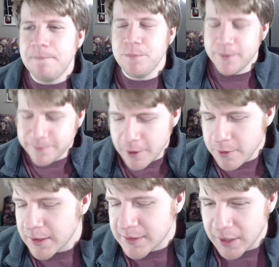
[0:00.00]

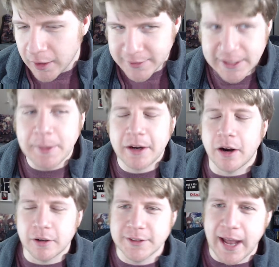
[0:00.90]
focus on Xenoblade
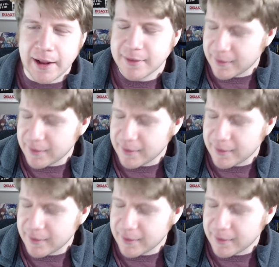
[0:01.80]
Chronicles X,